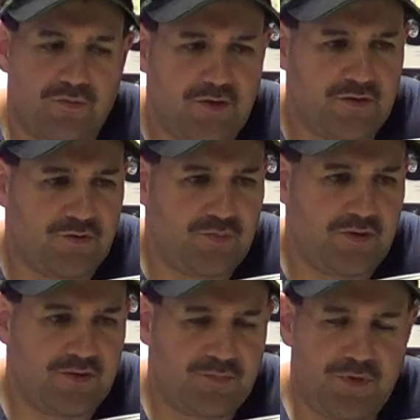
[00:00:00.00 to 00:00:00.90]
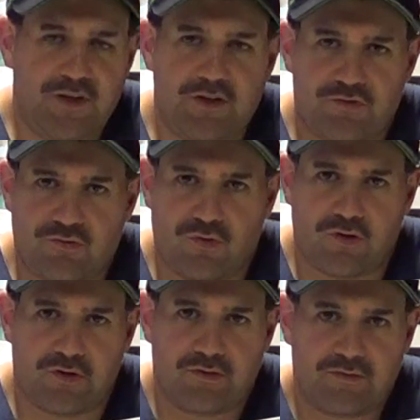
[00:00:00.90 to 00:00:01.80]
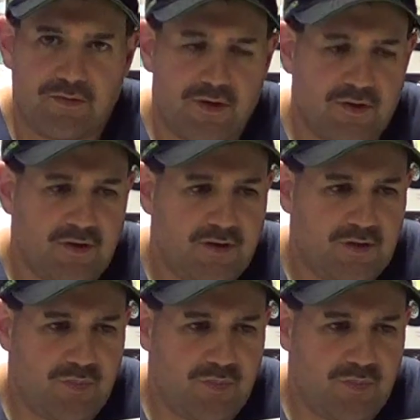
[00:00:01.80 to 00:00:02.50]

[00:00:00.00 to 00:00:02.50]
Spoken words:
these speed controller, to